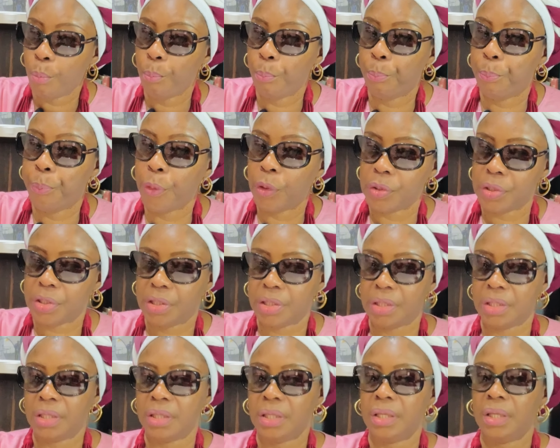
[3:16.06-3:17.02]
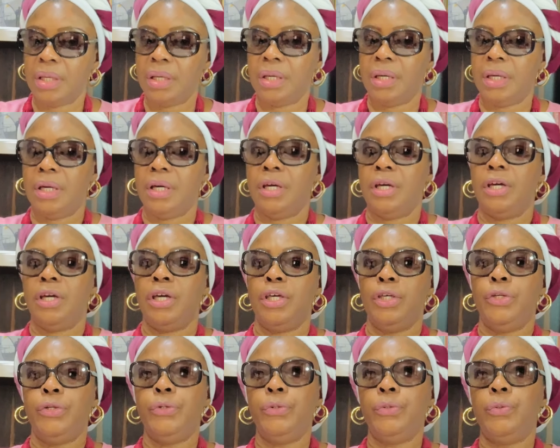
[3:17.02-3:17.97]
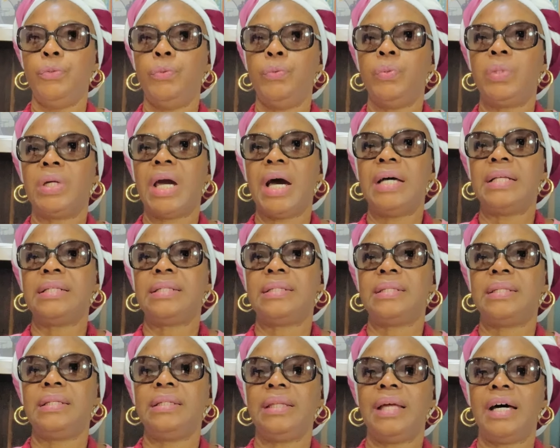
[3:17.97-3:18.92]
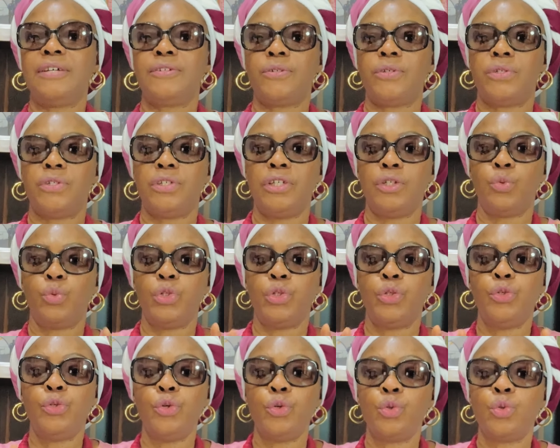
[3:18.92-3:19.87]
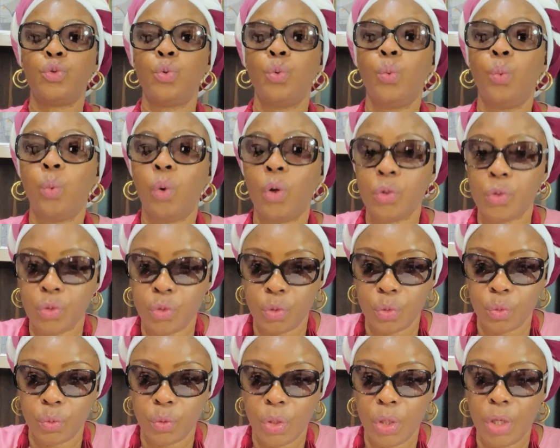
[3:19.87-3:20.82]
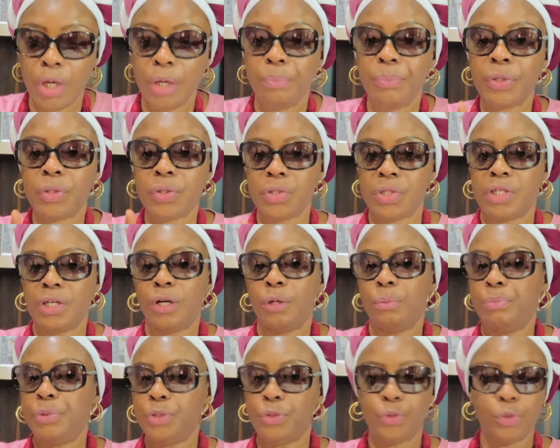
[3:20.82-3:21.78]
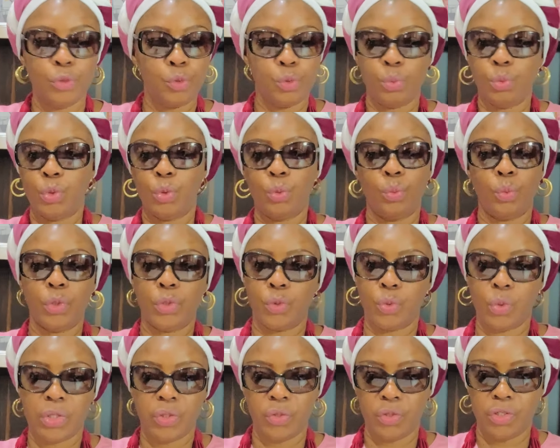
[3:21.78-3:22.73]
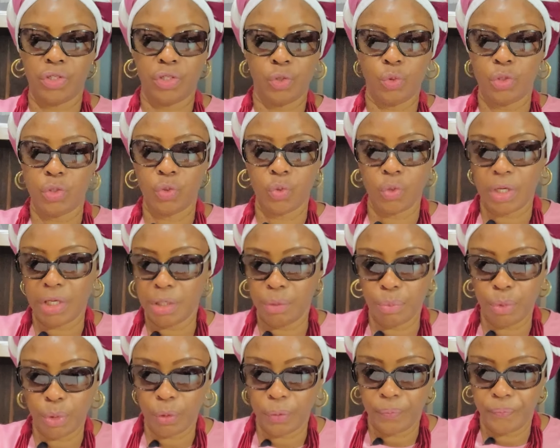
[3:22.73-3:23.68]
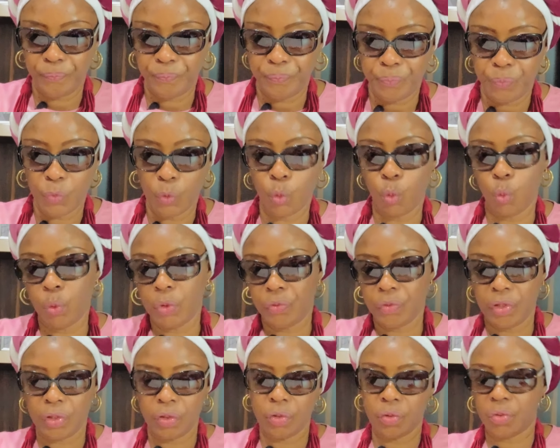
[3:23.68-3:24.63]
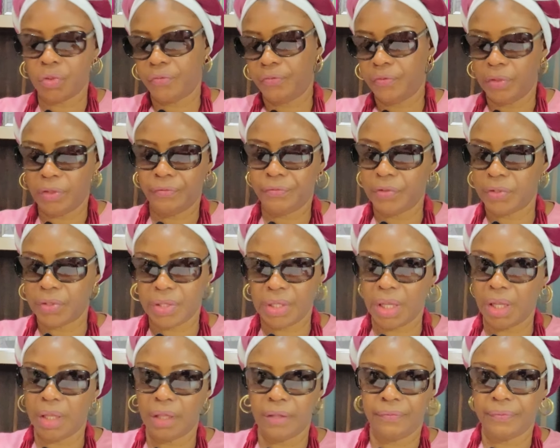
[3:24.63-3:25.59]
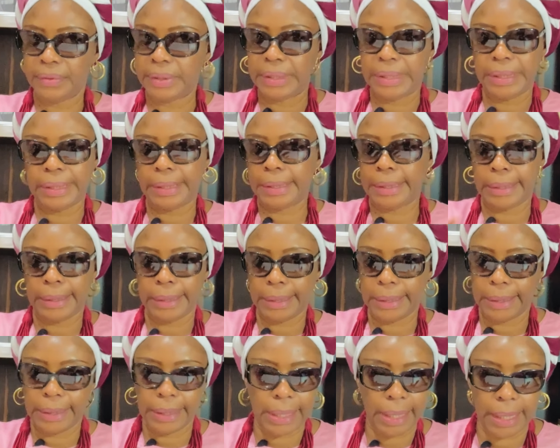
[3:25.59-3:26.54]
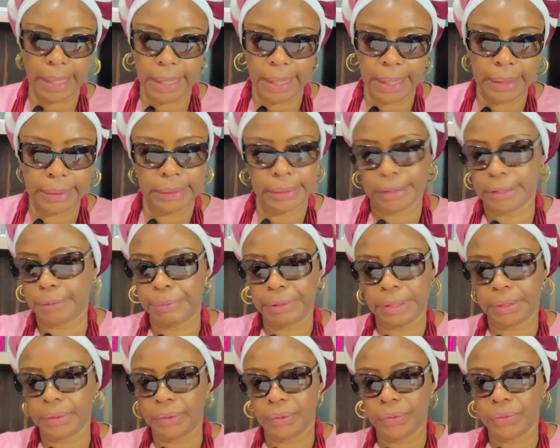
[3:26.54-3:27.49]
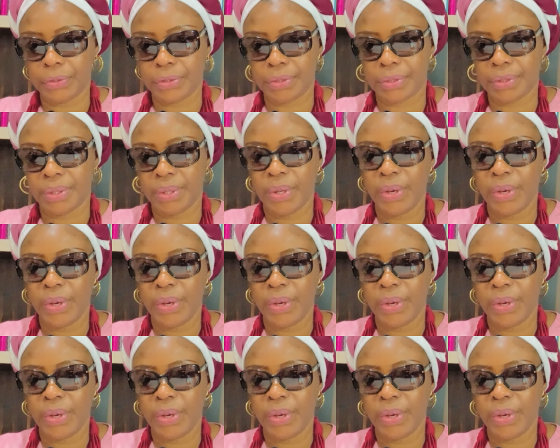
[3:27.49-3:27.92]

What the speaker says: But you can still associate with those who want to, because there will be those who don't want to associate with you anymore, who would think you're so full of yourself and just because